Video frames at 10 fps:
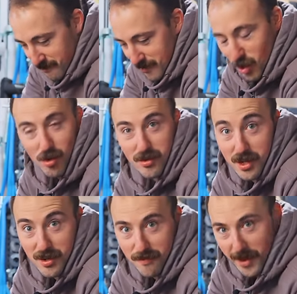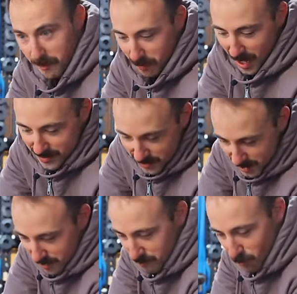cold could affect
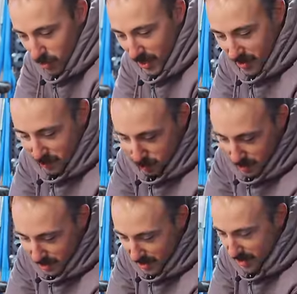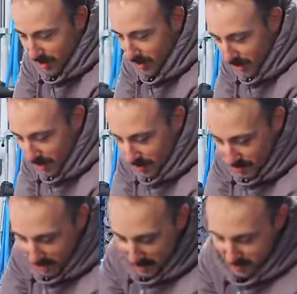plastic, more likely to break, uh,
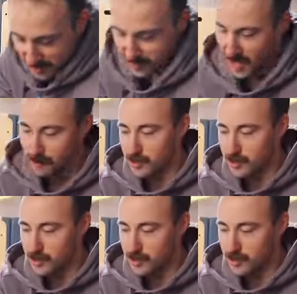and that did snap.